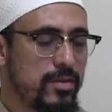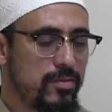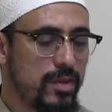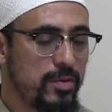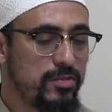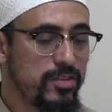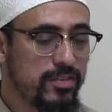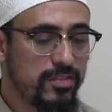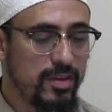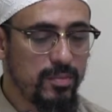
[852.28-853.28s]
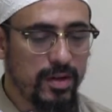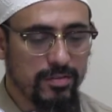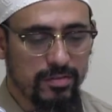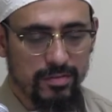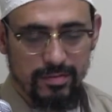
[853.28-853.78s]
So that was 16
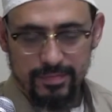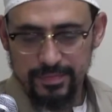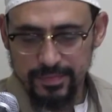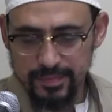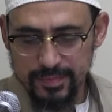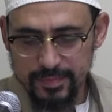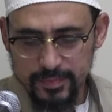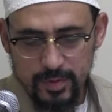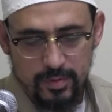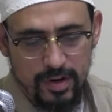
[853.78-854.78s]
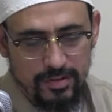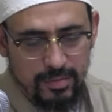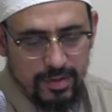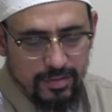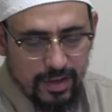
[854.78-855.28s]
months in Rajab
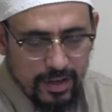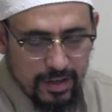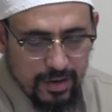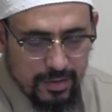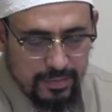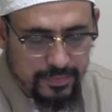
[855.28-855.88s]
of the second year.